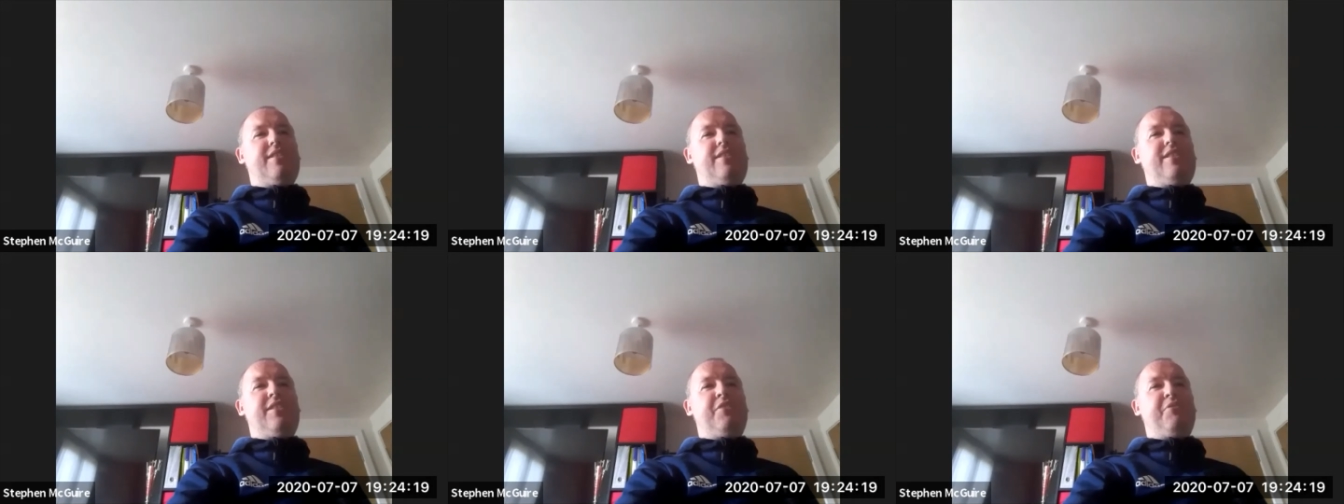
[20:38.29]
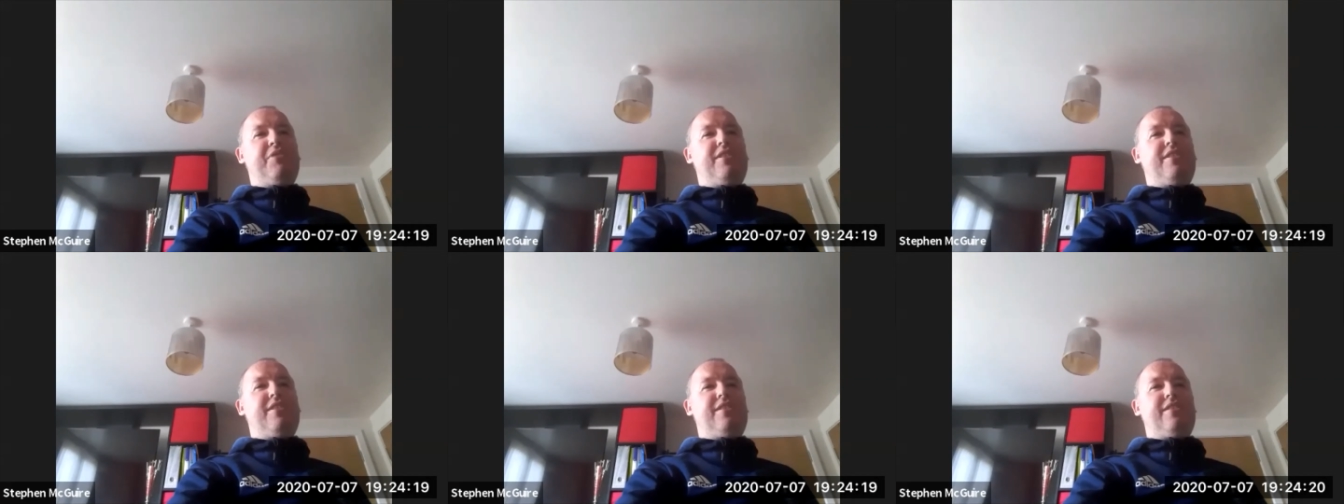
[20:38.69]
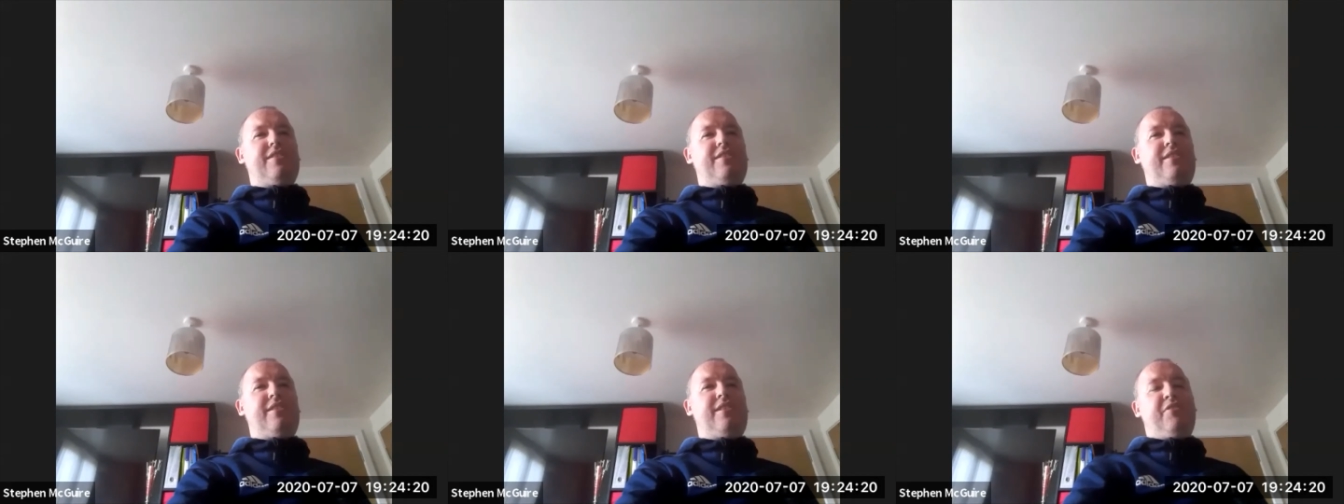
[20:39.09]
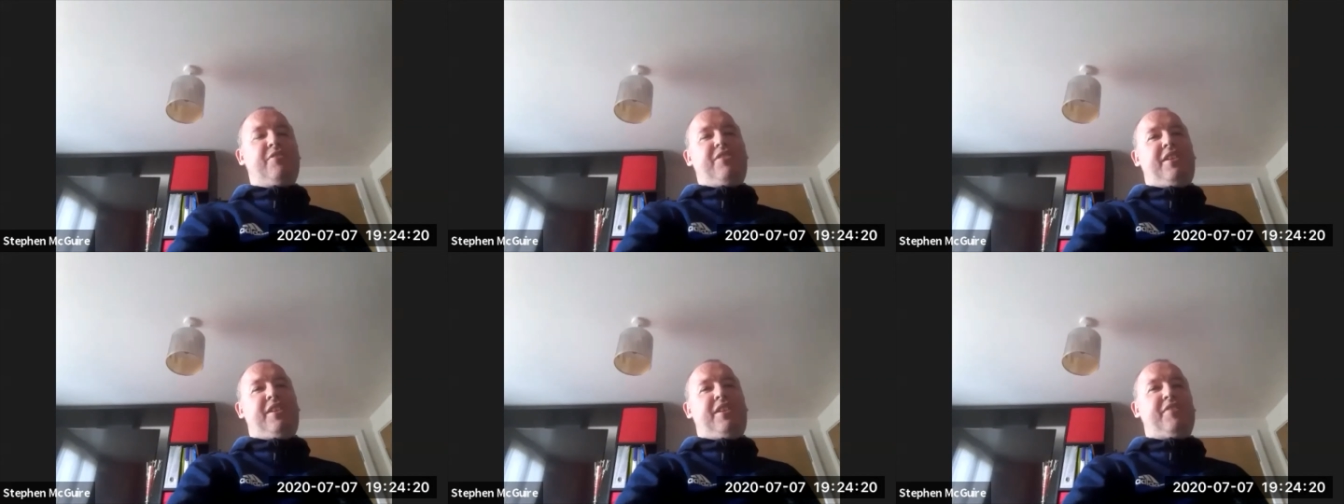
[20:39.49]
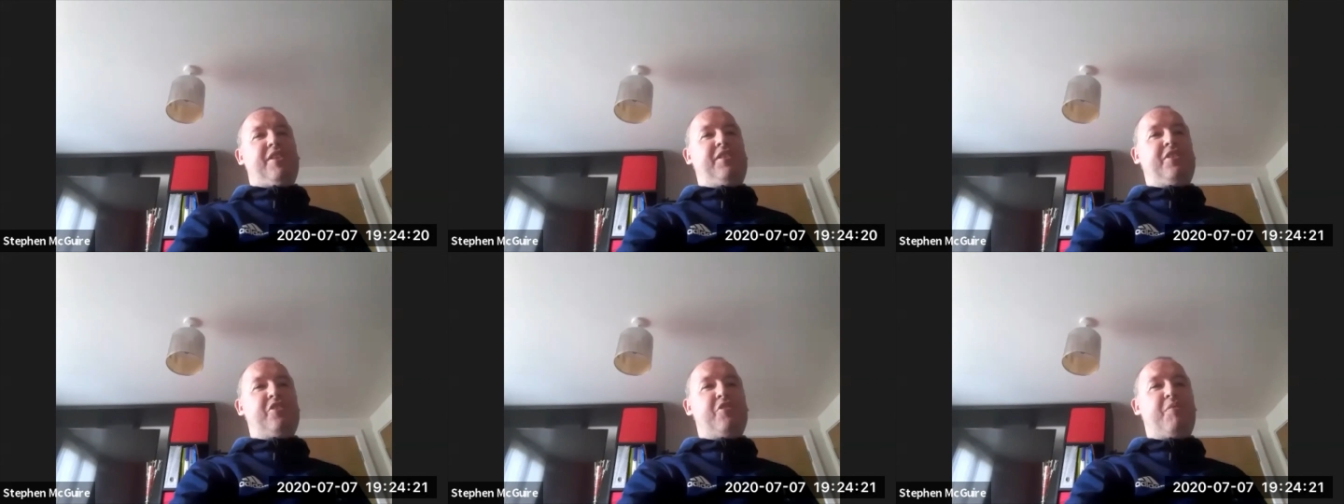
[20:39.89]
you know that you've done
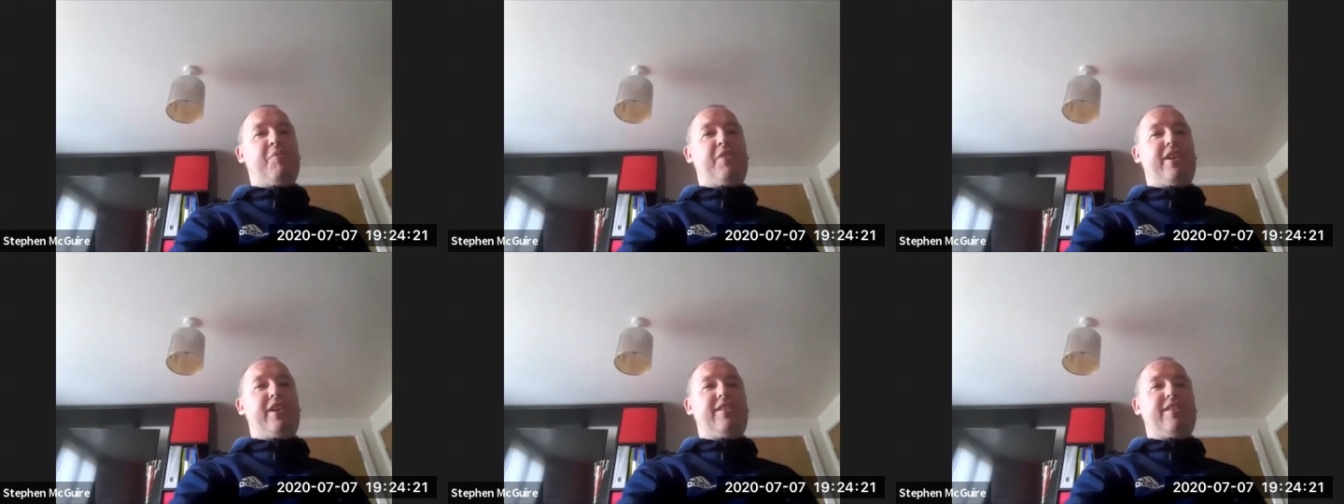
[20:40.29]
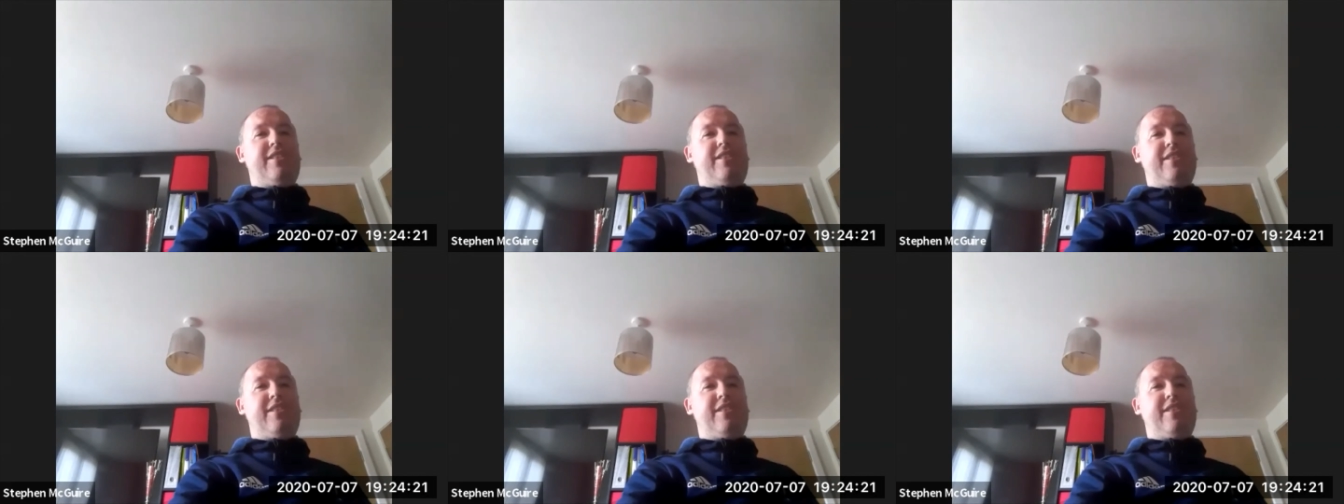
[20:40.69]
your job well. And